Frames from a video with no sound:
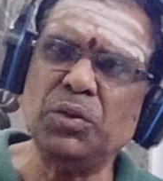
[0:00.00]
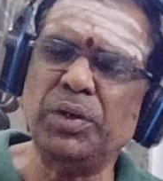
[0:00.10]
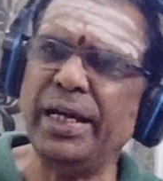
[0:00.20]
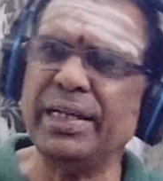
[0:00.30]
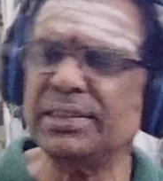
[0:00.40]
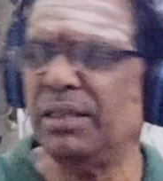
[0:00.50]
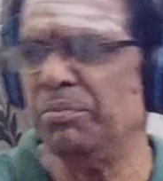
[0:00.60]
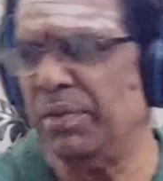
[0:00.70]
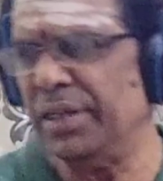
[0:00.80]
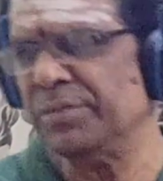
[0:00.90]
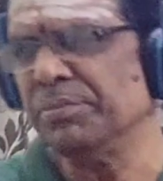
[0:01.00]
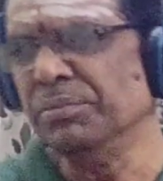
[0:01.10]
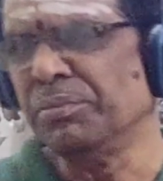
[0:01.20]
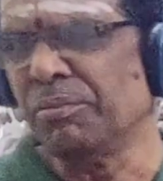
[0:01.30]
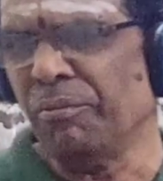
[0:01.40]
You take some
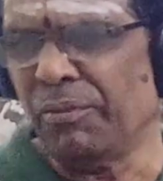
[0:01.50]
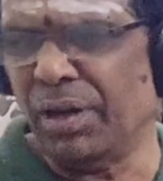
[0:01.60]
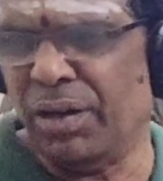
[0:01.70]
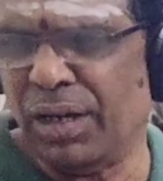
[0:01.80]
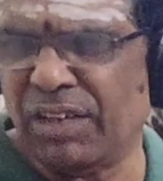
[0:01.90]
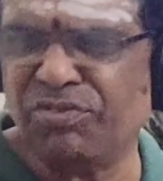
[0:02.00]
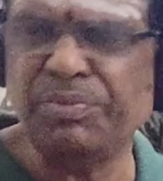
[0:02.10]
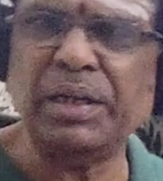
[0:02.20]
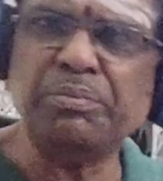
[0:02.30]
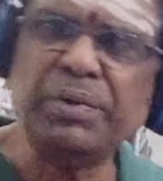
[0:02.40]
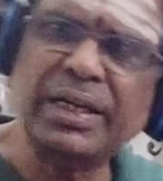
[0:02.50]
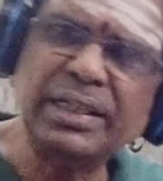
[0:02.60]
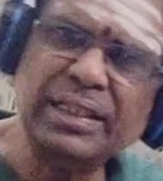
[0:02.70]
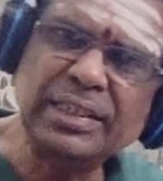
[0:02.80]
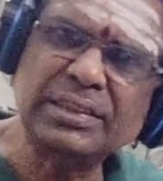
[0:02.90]
rough paper
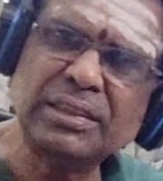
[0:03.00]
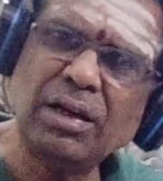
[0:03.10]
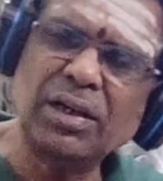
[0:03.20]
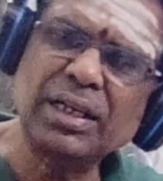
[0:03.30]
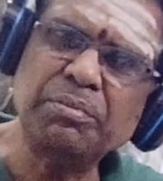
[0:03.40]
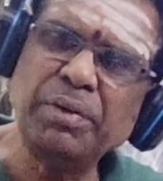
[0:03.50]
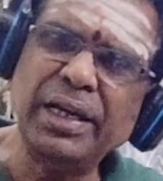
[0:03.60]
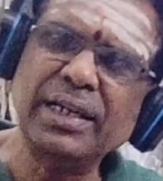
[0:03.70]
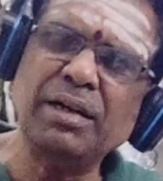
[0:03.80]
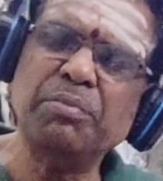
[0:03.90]
and then start applying.